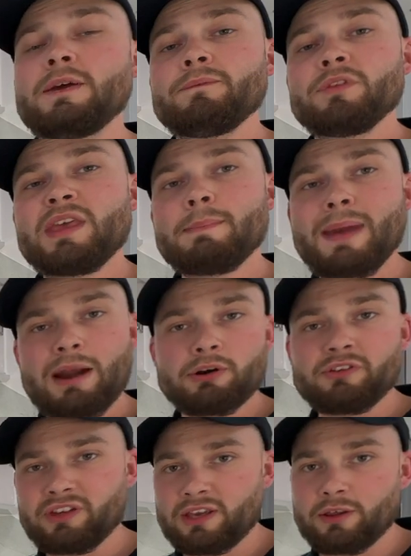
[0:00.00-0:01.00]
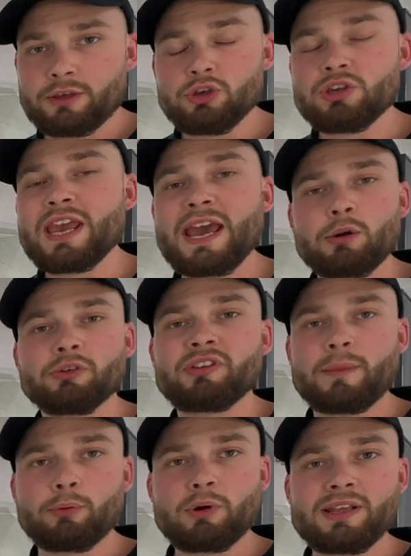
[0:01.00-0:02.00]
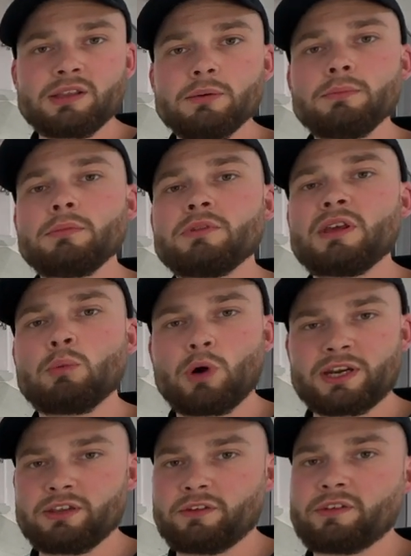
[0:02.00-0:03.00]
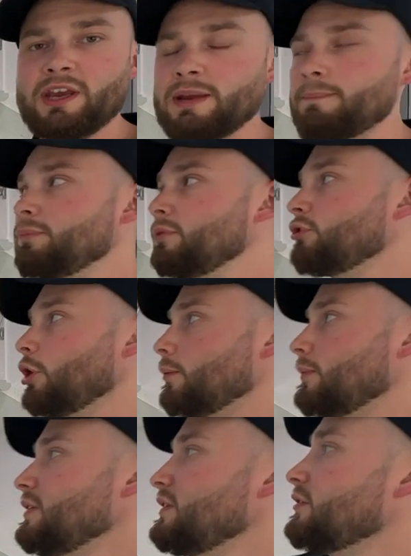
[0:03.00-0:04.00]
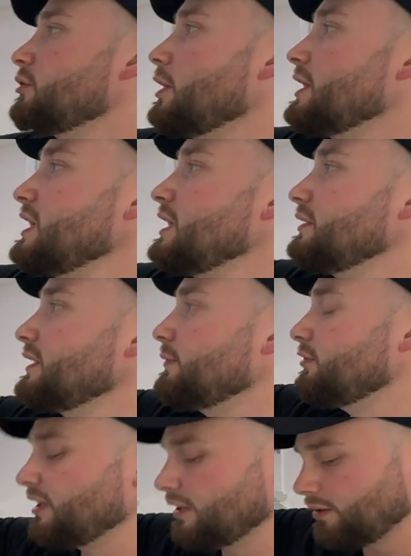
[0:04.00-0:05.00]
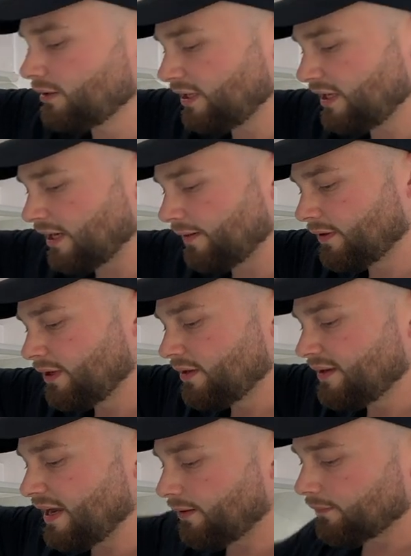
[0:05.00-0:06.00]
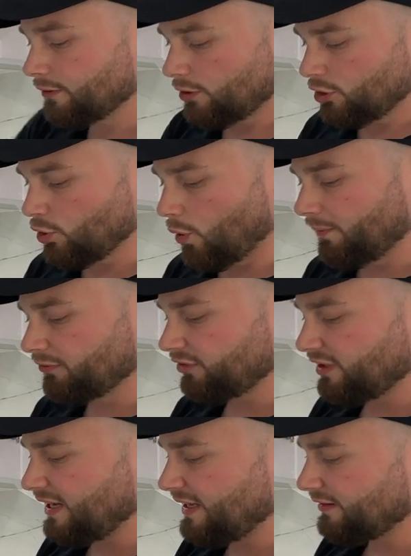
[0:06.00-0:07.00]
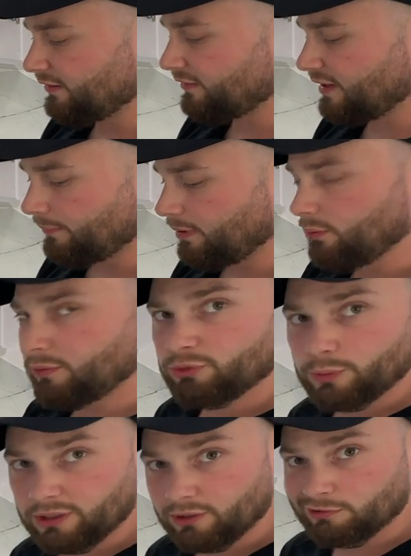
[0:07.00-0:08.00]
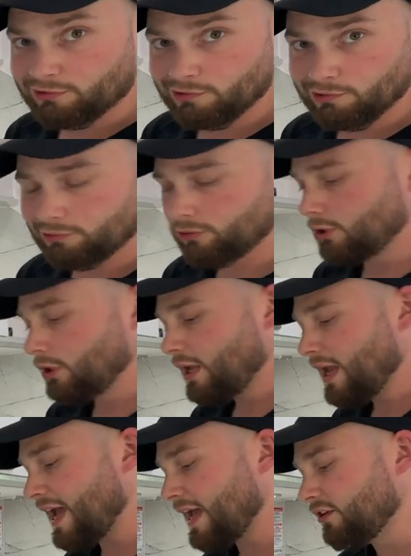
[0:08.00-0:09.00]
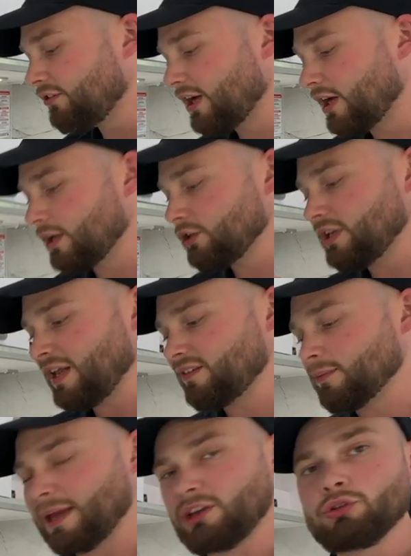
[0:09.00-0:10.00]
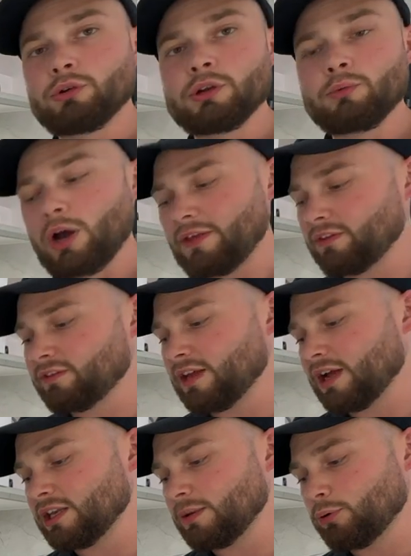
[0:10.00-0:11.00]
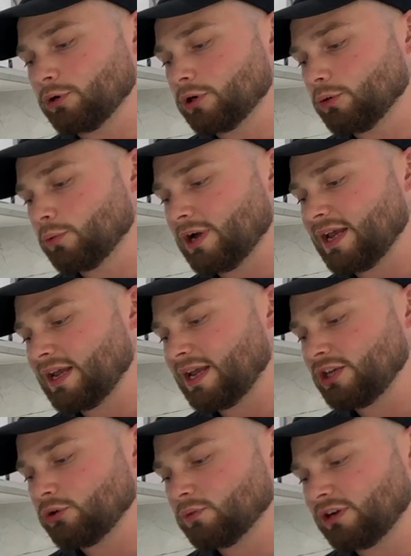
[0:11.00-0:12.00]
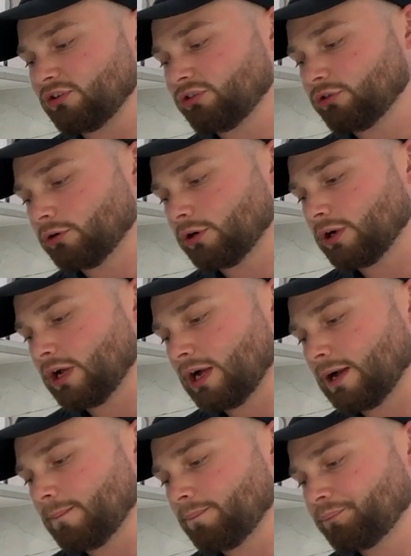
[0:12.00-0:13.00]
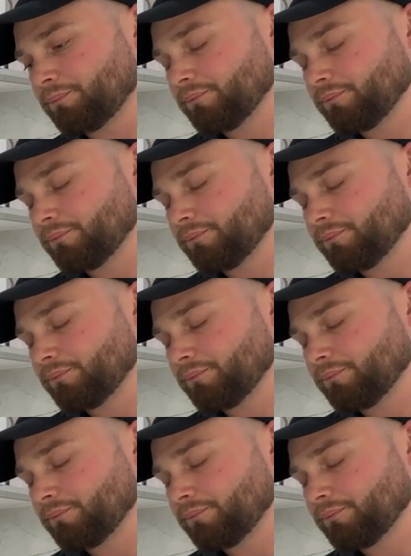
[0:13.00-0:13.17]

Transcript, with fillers: They're married together. You cannot separate them. They're one in the same. So this guy here lives in here. Now, you obviously need this number, which we're going to shield, and uh, you need to make sure you write this down, you put it away, and you register it. Um,